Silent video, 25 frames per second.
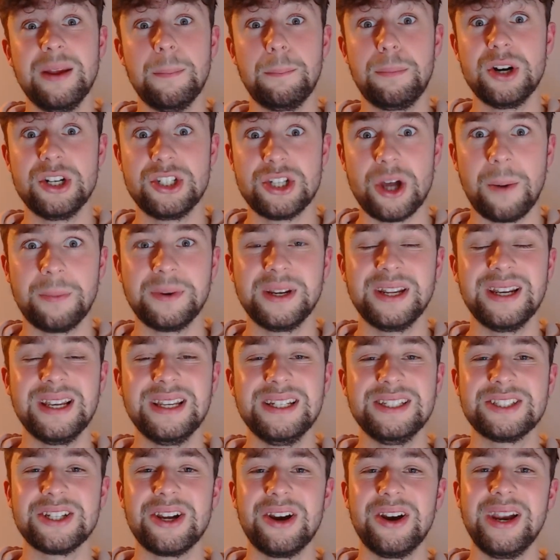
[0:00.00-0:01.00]

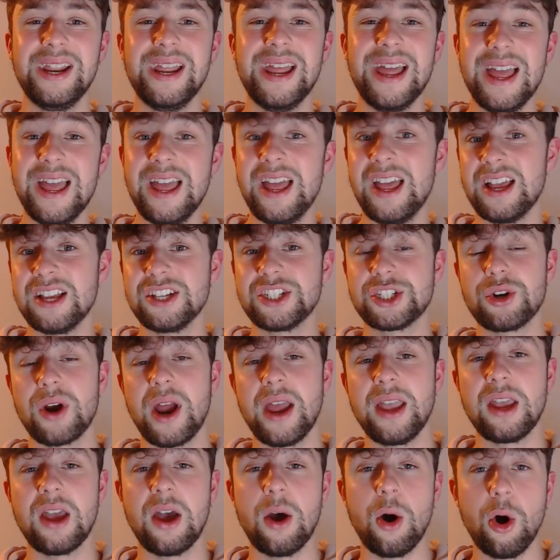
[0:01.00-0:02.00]
predominantly, a
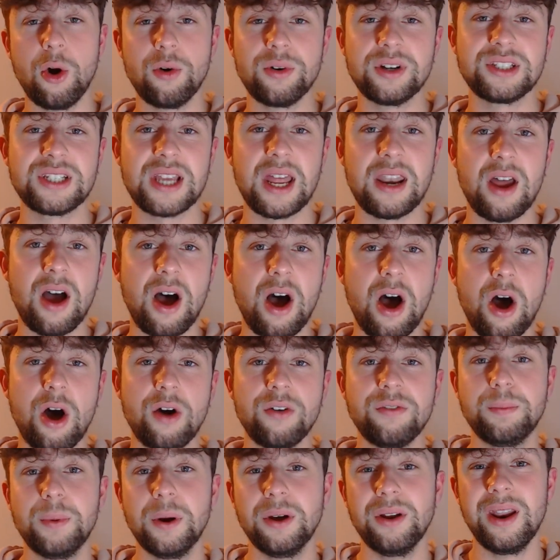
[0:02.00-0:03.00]
striker or a
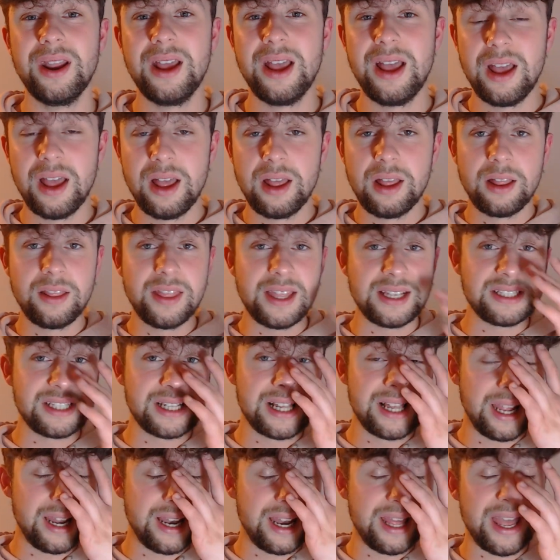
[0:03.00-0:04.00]
centre-half, but this is
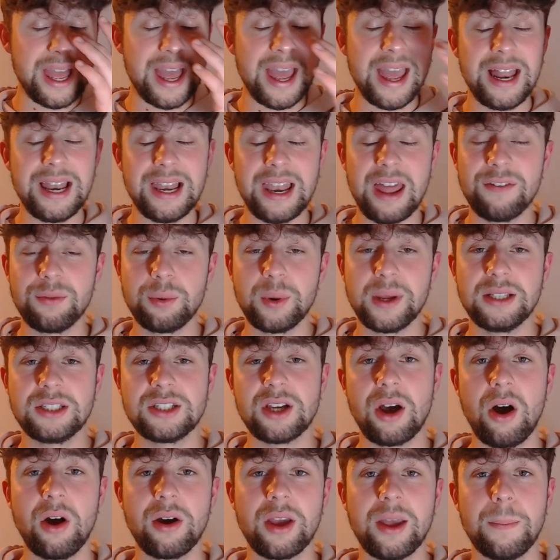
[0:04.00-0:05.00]
clearly a left-wing
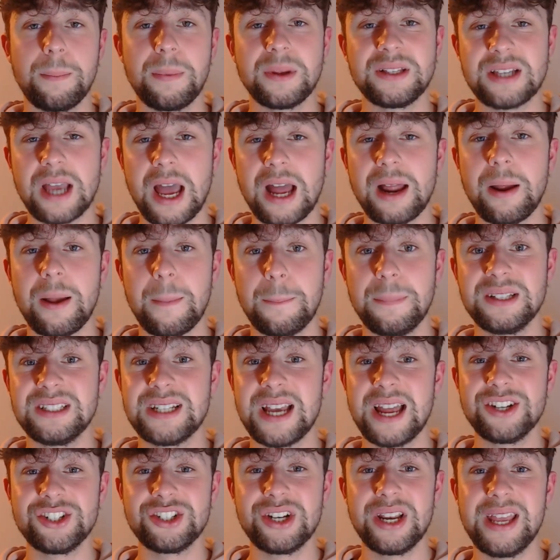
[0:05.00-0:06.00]
target,
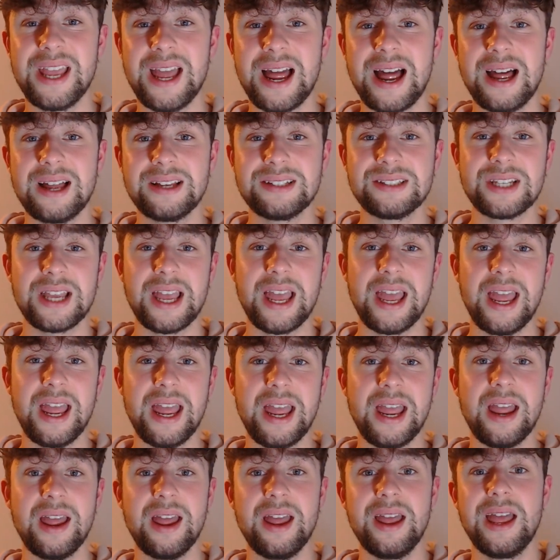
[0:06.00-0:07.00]
potentially as
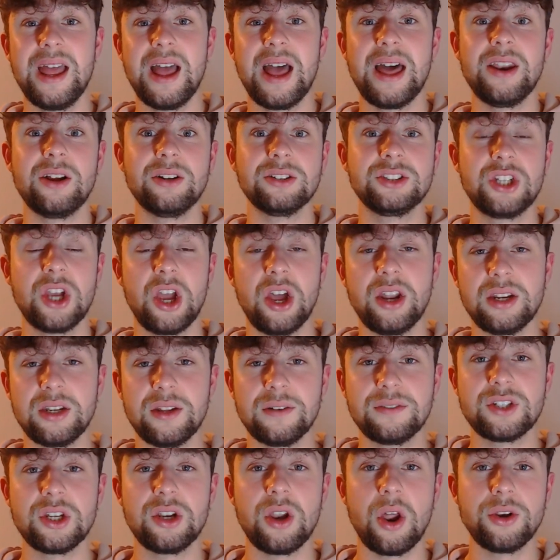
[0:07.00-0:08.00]
an
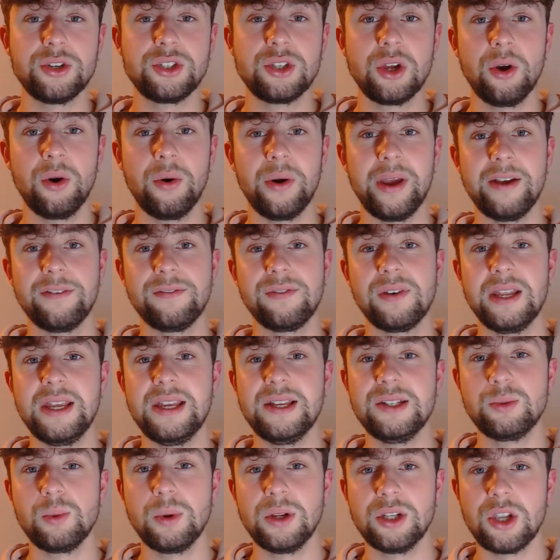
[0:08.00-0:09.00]
alternative to Nonto if
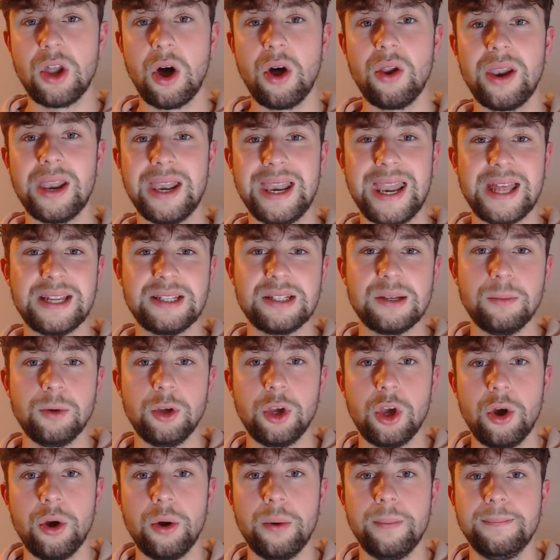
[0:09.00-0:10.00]
Leeds will not let him
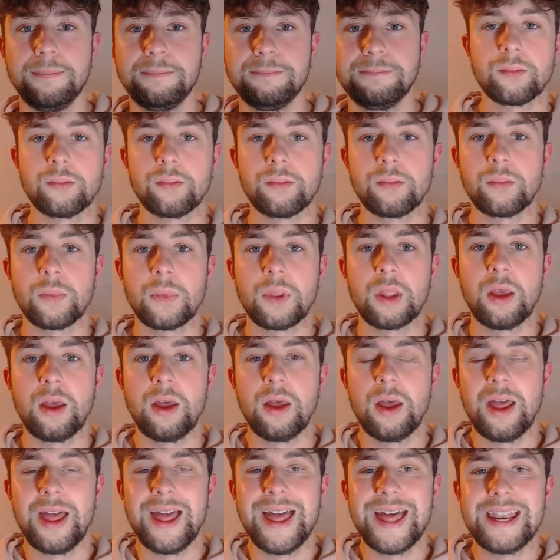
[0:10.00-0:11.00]
go.
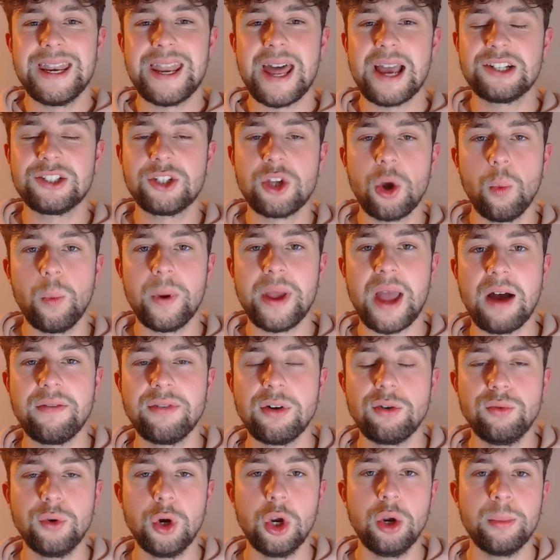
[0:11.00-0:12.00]
Next up, we have
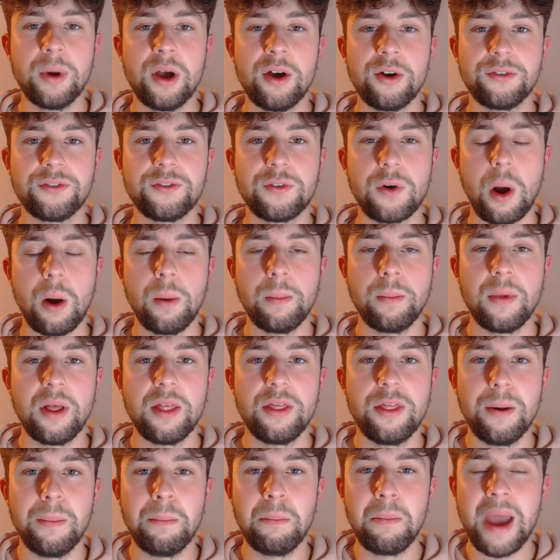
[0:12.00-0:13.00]
a rumour from
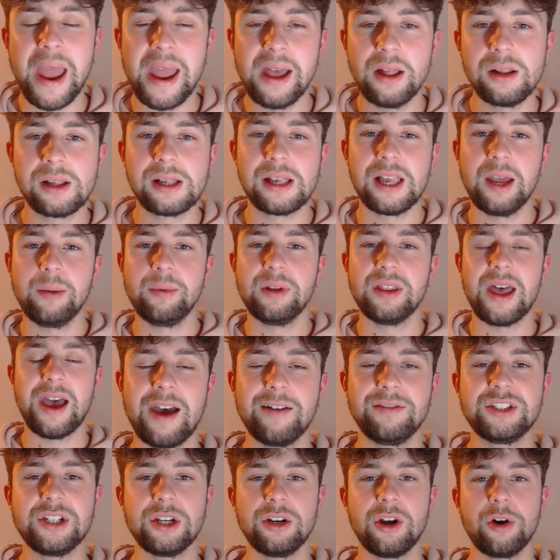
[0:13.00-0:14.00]
The Mail claiming
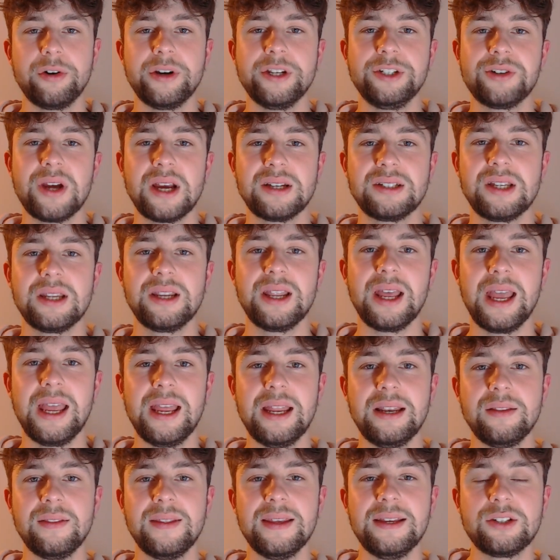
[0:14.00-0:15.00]
Everton are interested
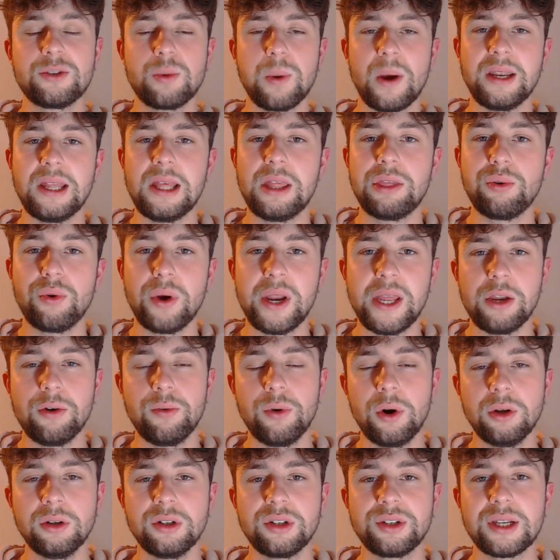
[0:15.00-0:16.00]
in the
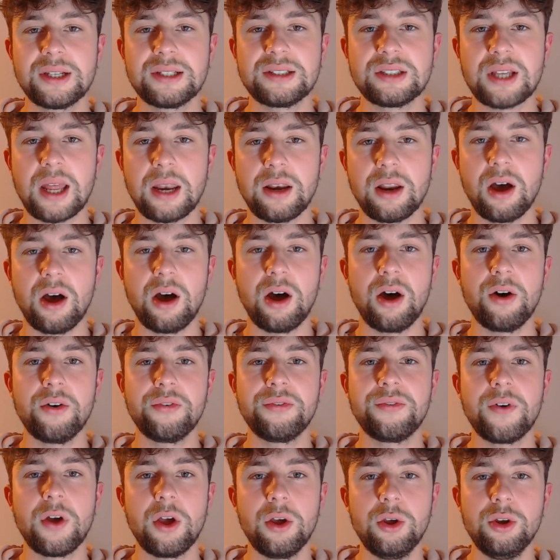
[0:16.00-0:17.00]
23-year-old
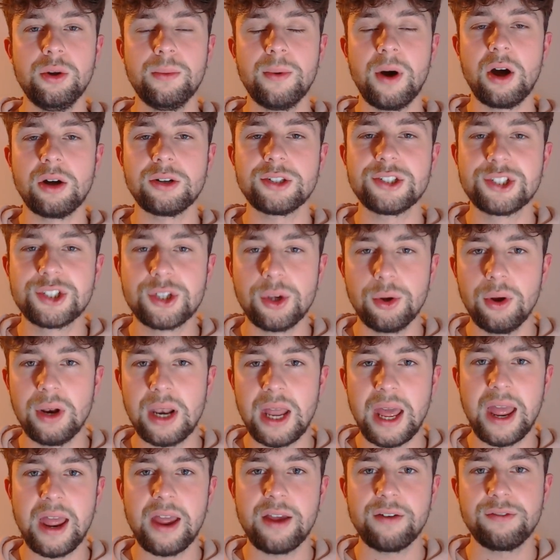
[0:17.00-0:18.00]
centre-half Umar
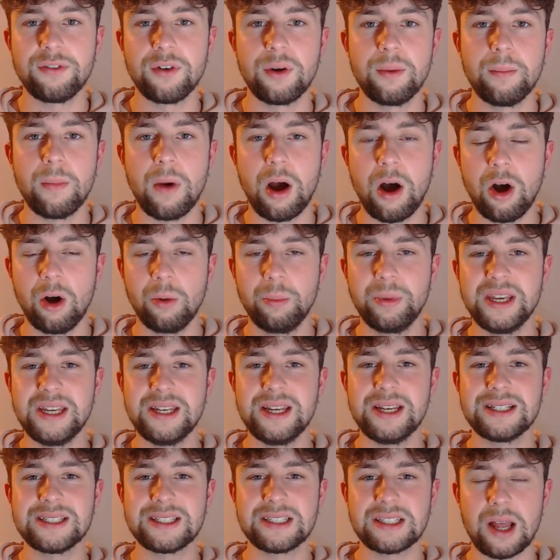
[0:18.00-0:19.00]
Sule from
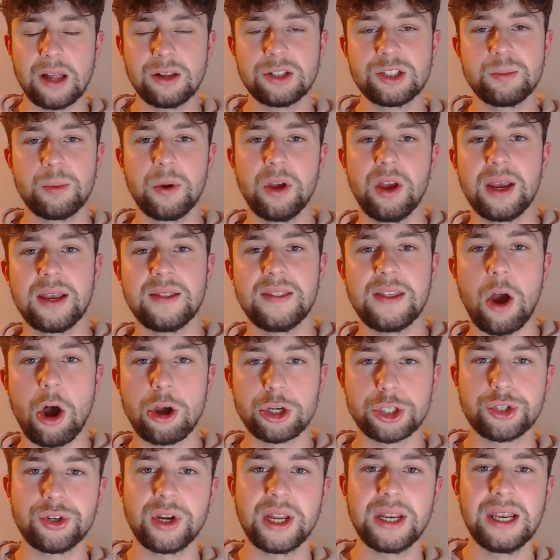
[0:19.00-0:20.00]
RB Salzburg in the
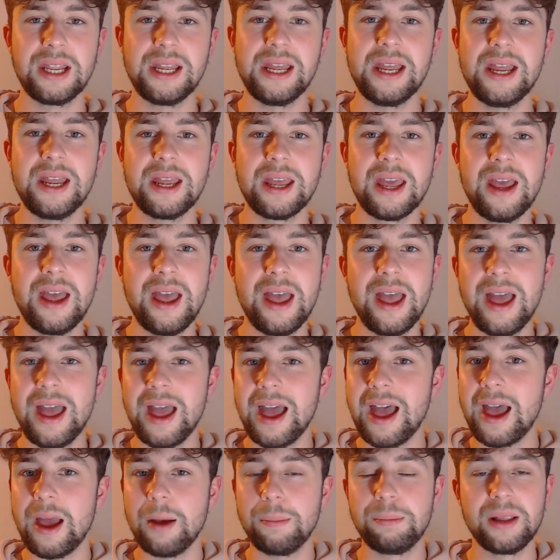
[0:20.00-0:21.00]
Austrian League,
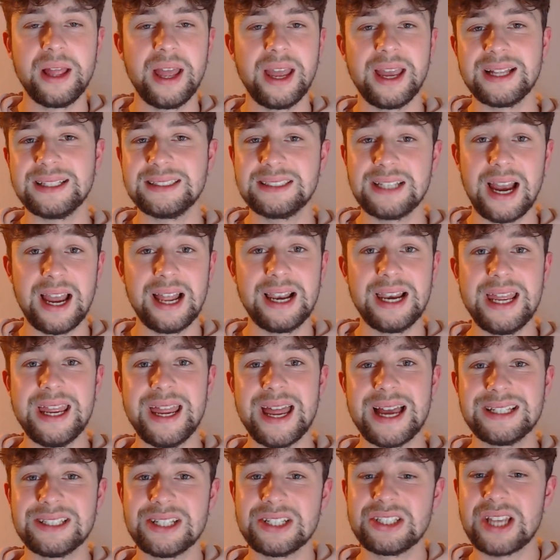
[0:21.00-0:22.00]
playing entirely
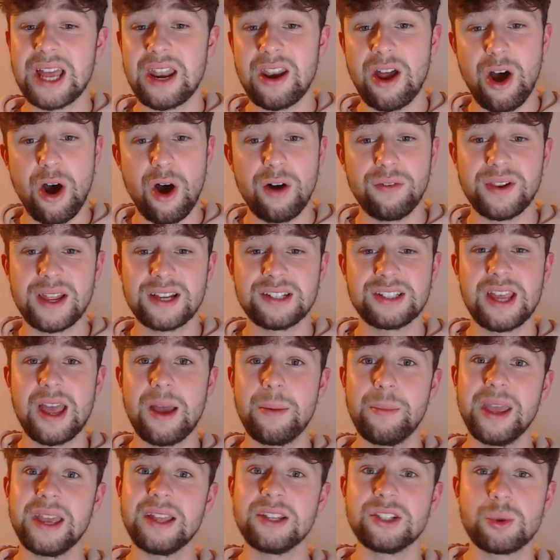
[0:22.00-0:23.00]
as a centre-half last
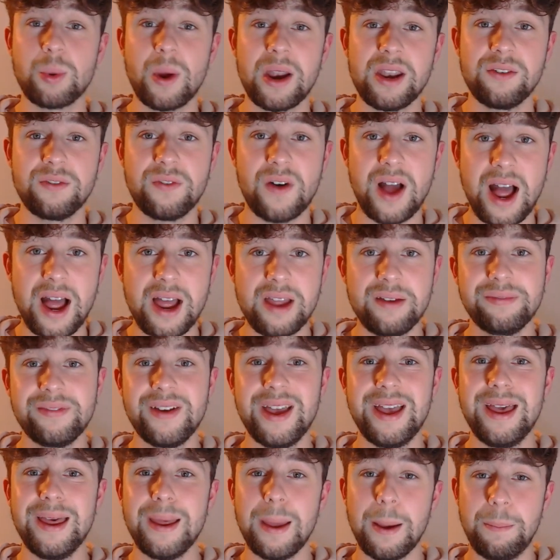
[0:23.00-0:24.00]
year, making 25
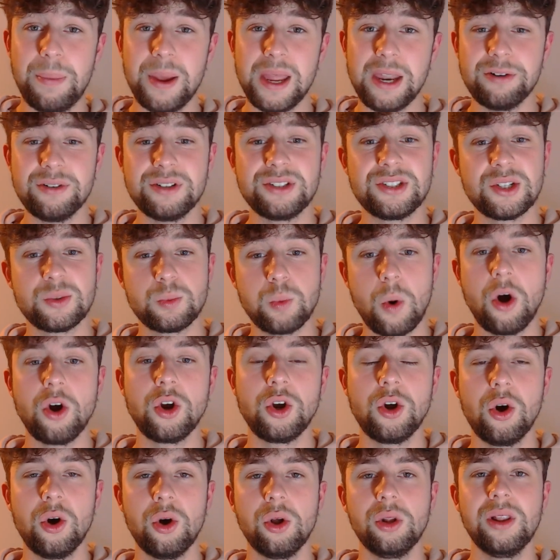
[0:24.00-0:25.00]
appearances, 1
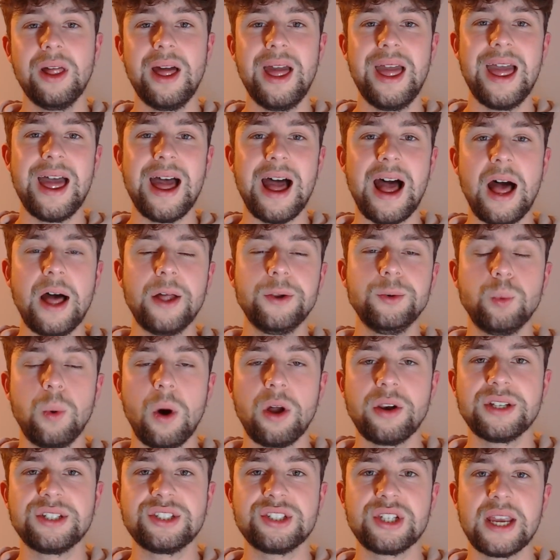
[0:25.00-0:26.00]
goal and
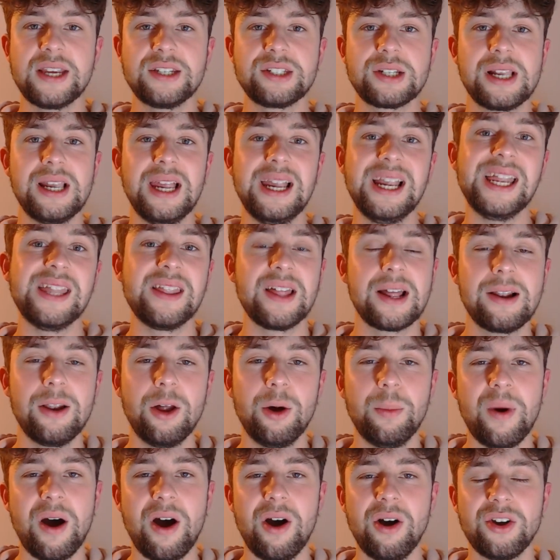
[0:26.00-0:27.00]
1 assist. Clearly, the
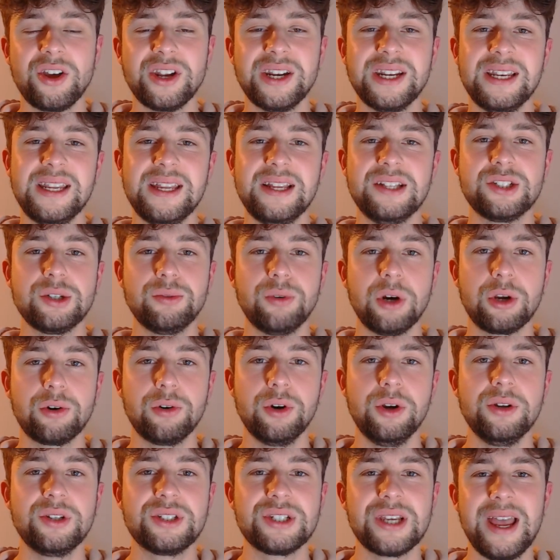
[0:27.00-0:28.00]
club are going to need to
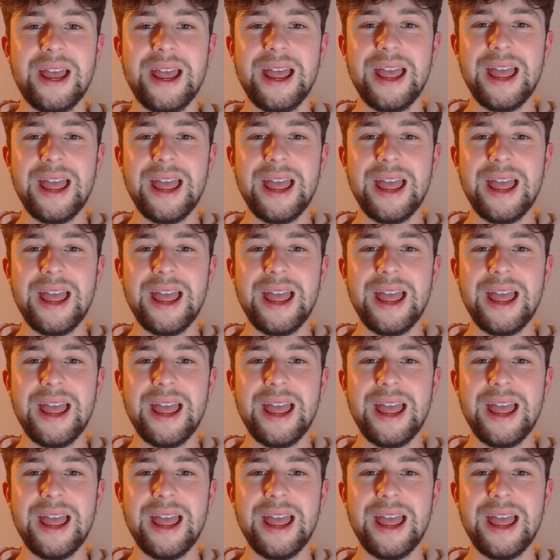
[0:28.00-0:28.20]
recruit